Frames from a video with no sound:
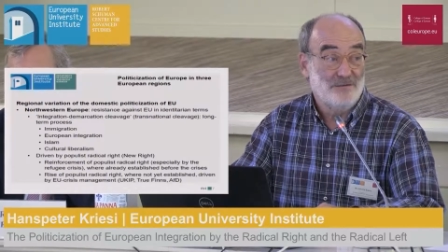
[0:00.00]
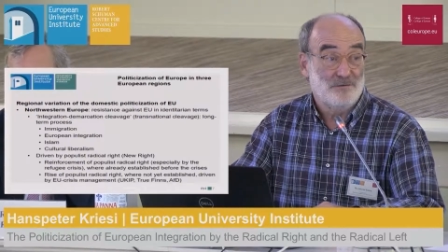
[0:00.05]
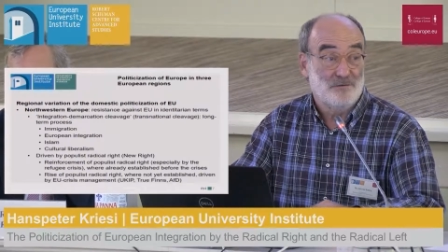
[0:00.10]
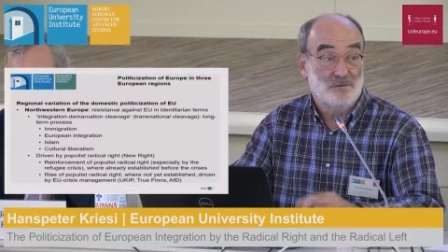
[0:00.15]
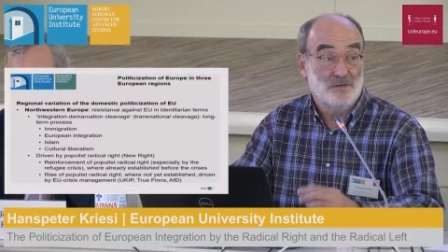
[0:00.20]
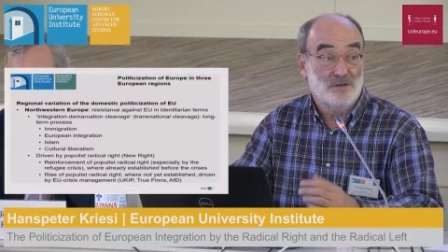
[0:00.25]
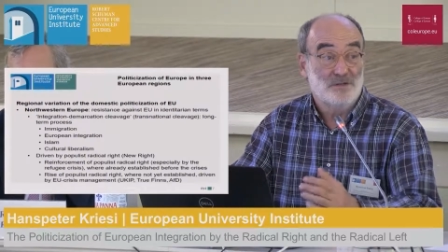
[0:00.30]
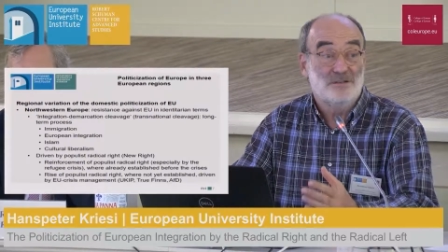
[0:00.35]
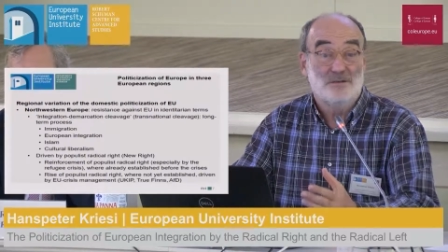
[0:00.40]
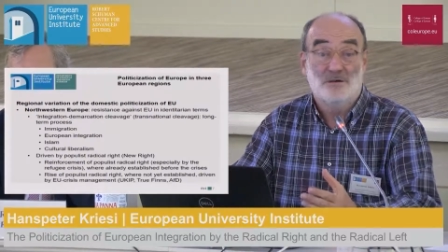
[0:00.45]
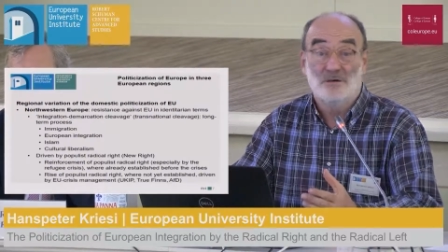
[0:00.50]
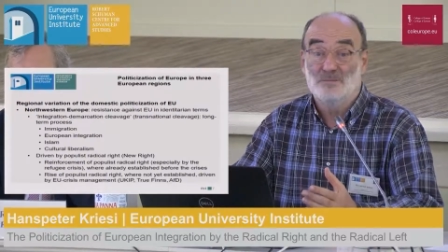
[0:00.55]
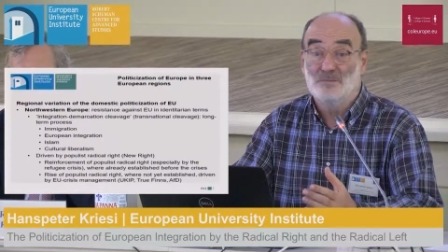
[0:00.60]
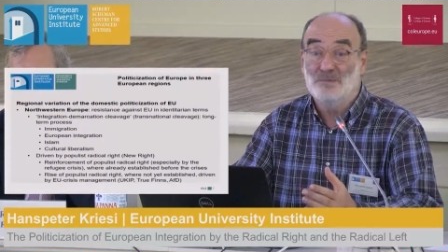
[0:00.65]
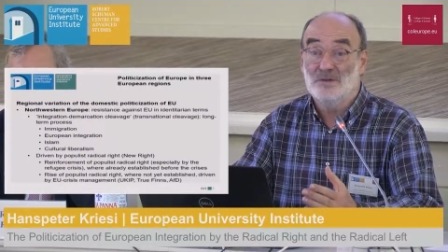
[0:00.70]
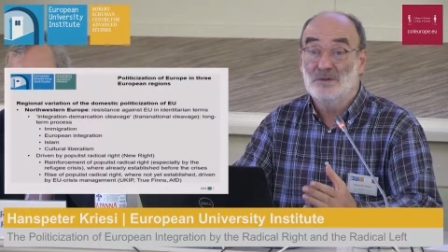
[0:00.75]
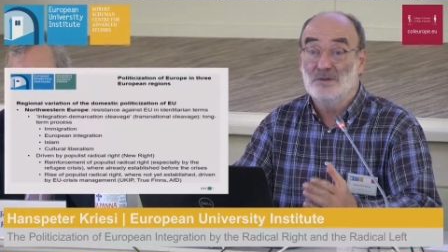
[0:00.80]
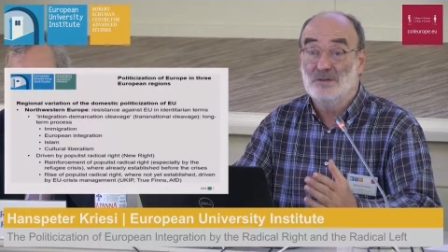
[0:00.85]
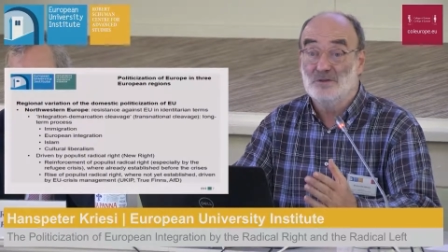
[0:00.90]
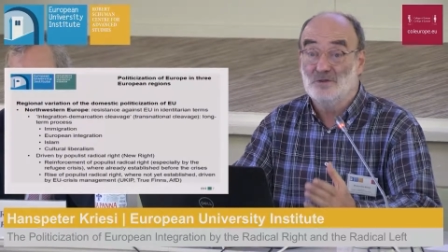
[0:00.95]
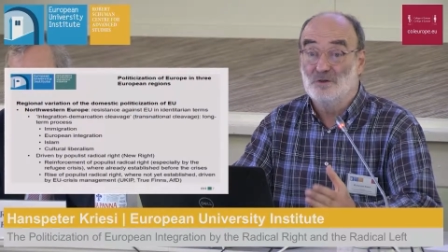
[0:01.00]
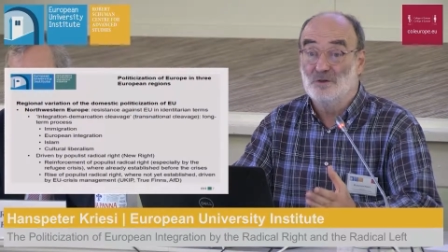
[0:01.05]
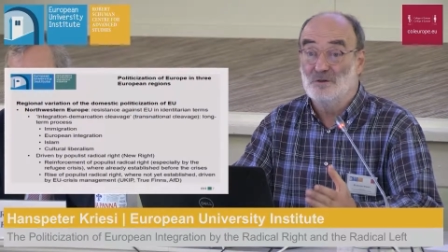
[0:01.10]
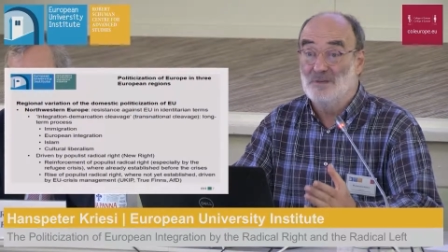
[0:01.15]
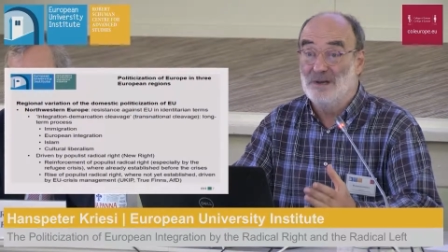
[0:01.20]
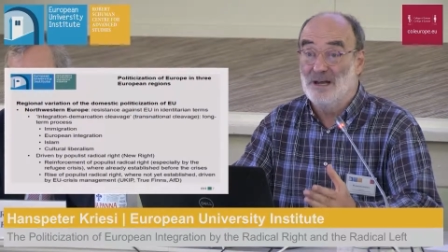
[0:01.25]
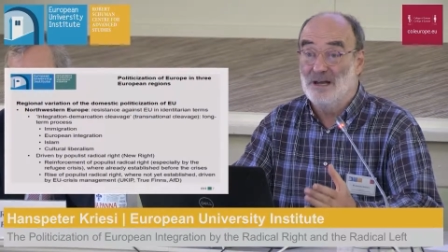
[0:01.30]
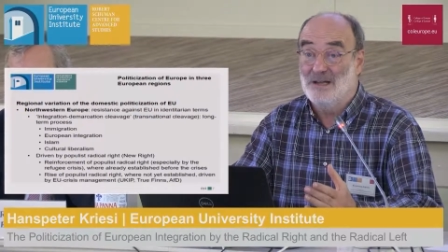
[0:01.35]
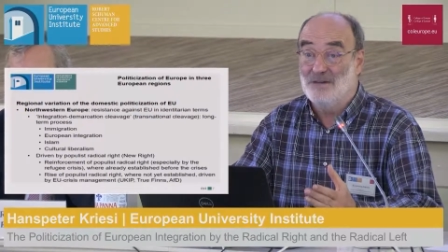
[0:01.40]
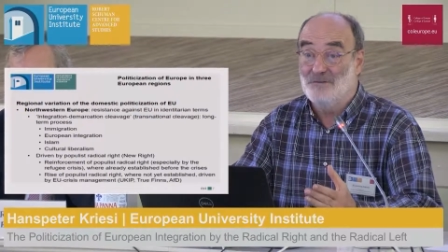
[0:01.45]
For example, the
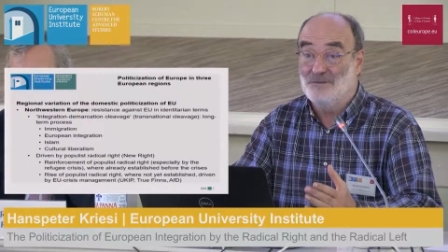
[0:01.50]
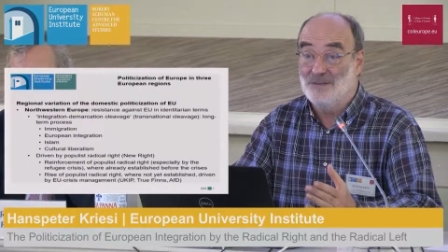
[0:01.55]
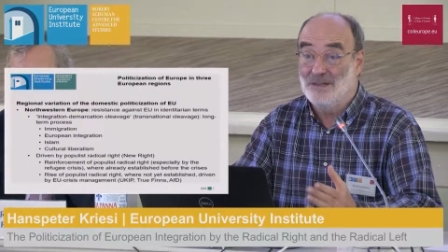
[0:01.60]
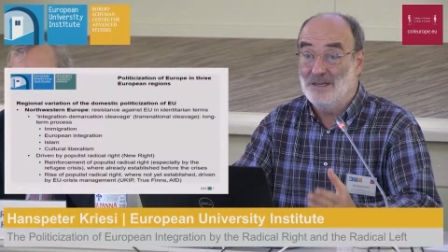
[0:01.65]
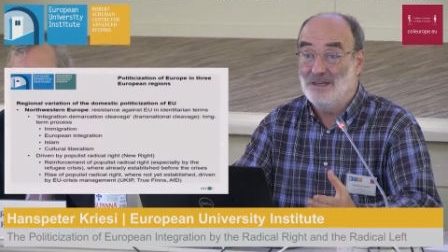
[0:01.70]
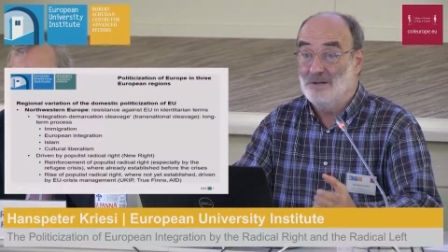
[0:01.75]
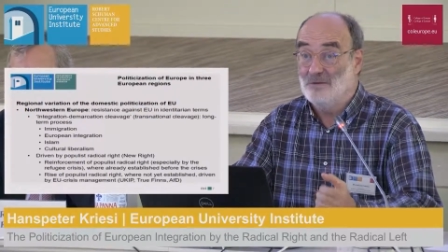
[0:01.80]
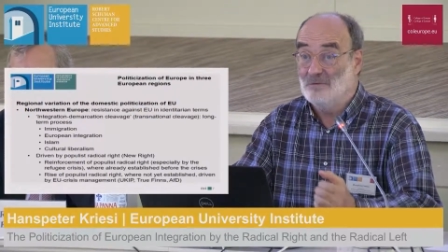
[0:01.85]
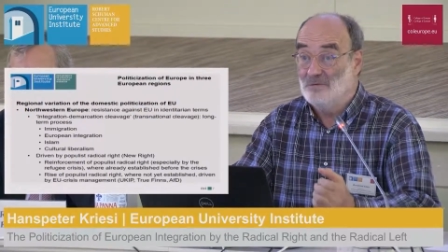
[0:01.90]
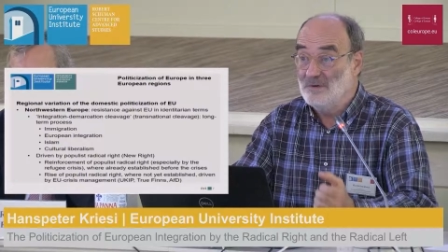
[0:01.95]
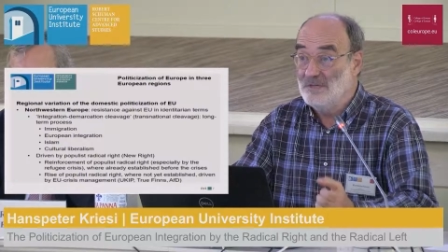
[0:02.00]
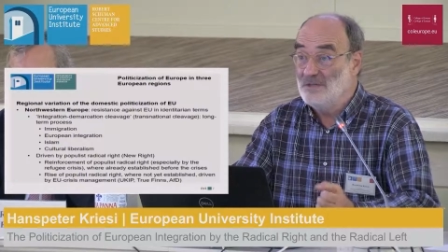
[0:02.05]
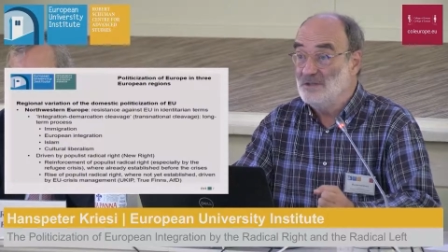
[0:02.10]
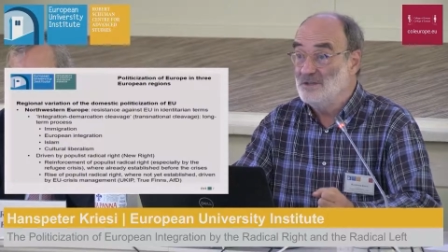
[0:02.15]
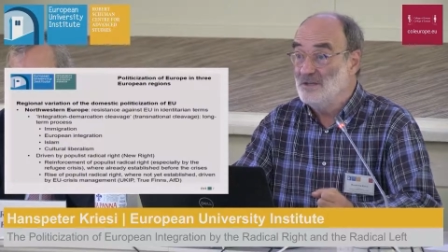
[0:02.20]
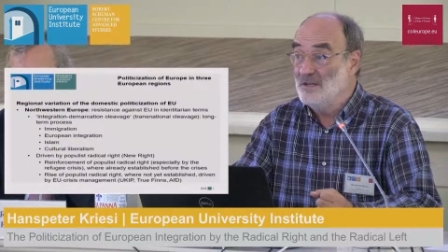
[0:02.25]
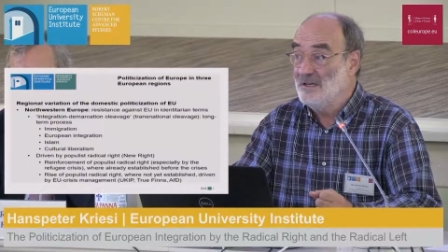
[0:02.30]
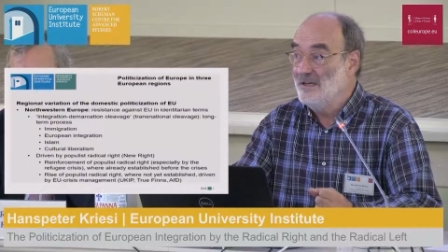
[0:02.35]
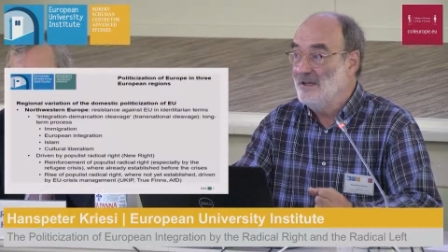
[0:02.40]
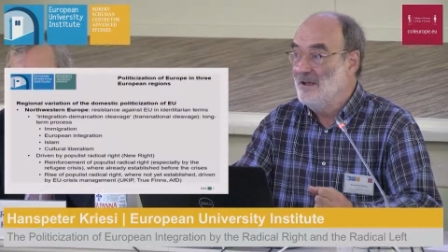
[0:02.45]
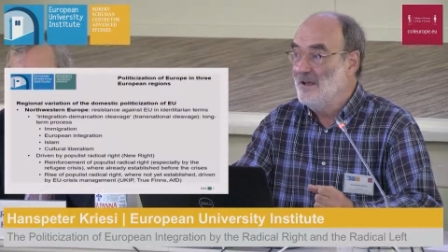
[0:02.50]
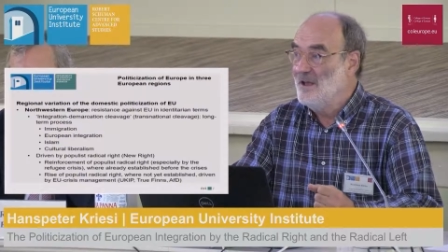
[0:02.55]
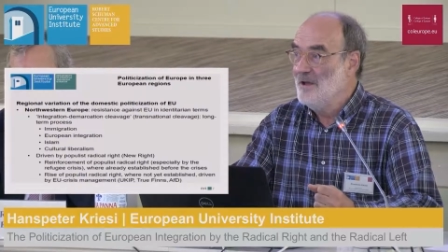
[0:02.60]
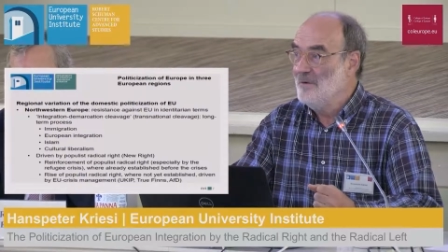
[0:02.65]
German AfD originally